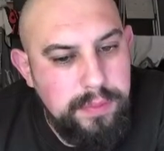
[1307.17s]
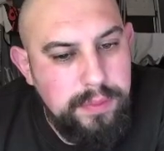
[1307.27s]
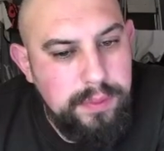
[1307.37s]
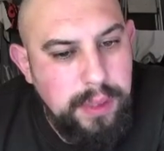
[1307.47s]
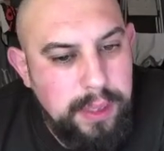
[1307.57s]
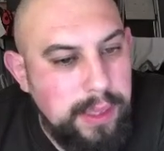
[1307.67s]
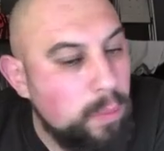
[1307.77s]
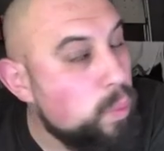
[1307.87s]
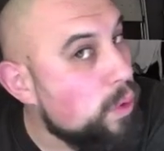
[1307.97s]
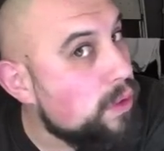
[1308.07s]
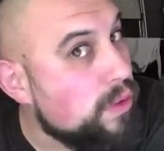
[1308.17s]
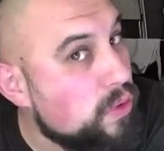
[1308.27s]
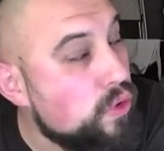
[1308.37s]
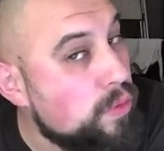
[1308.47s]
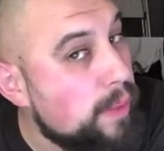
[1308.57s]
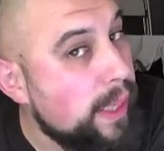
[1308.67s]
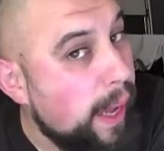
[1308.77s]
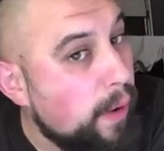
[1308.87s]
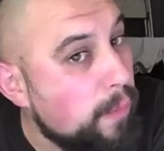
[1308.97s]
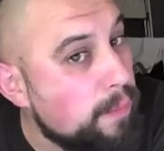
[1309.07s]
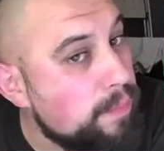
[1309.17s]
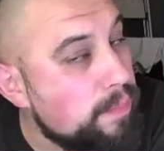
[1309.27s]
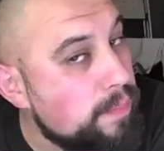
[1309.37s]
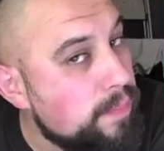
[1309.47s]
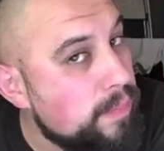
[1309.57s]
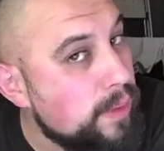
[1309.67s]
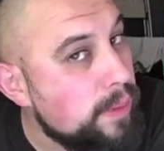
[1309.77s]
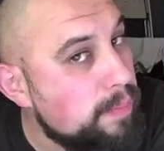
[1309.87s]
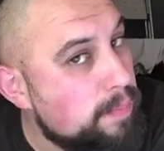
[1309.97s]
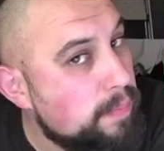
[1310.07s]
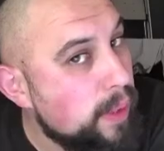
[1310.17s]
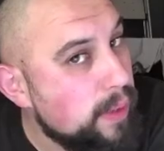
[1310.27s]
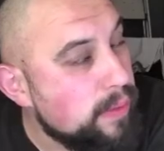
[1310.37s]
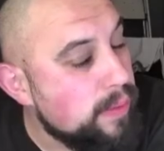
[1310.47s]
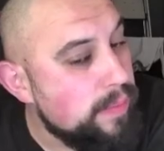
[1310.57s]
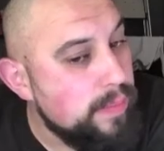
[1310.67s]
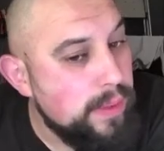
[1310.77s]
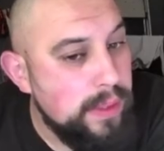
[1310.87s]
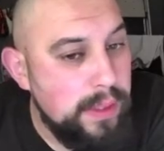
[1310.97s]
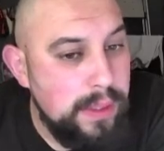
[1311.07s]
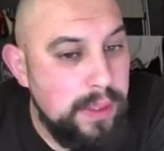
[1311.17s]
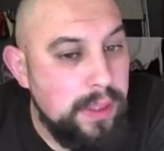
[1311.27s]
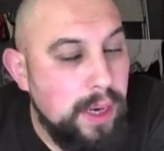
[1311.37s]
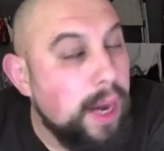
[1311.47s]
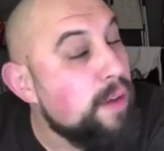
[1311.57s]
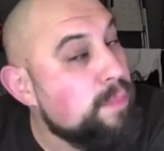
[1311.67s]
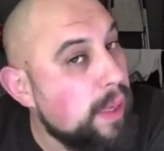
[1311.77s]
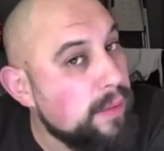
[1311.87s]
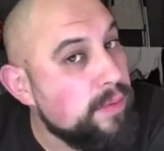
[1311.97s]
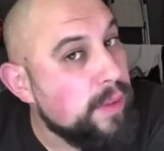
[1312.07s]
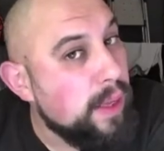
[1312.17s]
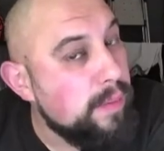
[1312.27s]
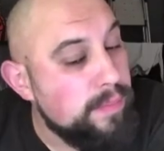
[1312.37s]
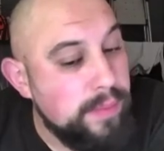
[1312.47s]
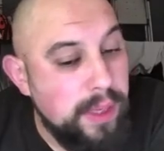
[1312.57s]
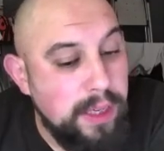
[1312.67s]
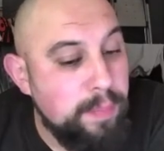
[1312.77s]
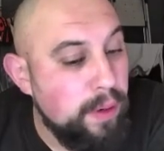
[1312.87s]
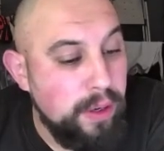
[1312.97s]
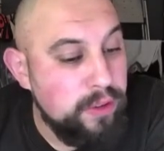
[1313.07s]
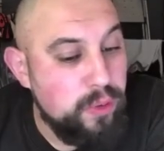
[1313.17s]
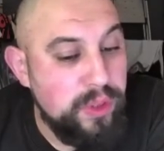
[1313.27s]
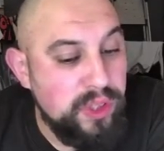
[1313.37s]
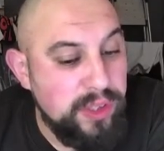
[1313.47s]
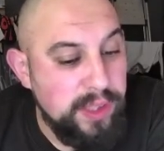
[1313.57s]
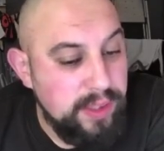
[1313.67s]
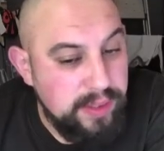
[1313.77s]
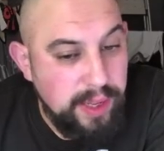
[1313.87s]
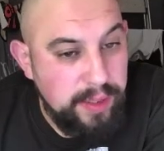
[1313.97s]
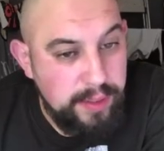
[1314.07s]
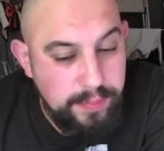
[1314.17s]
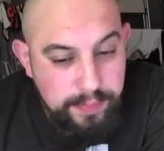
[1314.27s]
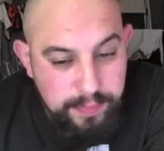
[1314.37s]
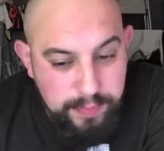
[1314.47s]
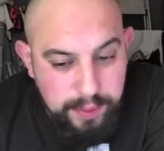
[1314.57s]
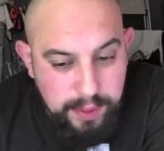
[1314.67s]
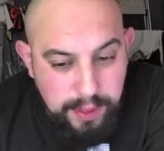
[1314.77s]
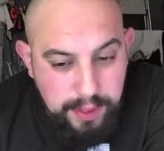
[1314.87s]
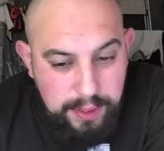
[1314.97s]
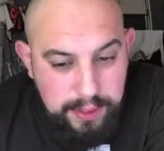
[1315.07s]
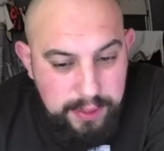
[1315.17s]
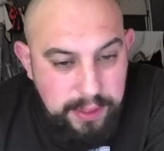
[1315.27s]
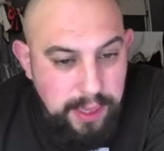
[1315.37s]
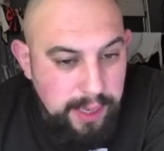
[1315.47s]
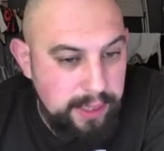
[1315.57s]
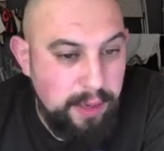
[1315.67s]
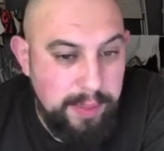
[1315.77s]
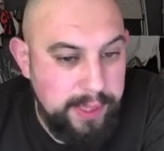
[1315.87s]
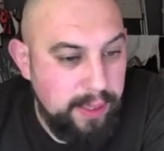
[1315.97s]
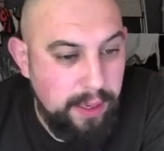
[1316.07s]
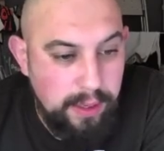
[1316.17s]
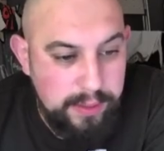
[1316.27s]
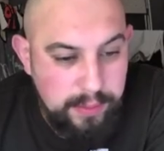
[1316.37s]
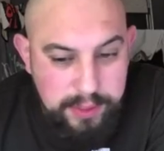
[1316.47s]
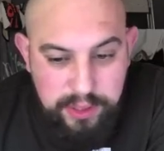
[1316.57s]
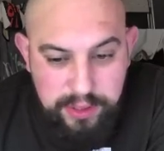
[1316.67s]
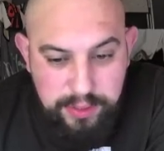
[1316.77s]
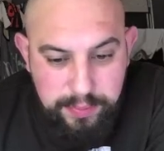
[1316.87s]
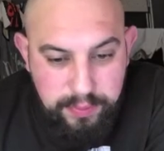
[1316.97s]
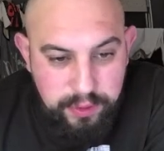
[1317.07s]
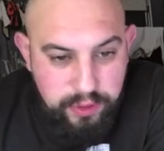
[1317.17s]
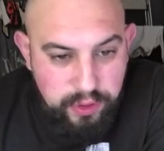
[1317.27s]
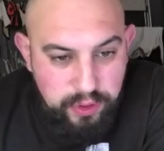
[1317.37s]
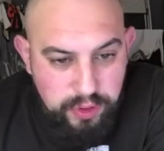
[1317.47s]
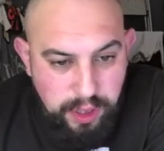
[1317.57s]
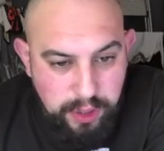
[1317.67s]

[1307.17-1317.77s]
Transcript: Now, that would stall me out, but I have planned for that, and I put a load of switches in this deck. And I mean a lot of switches. So,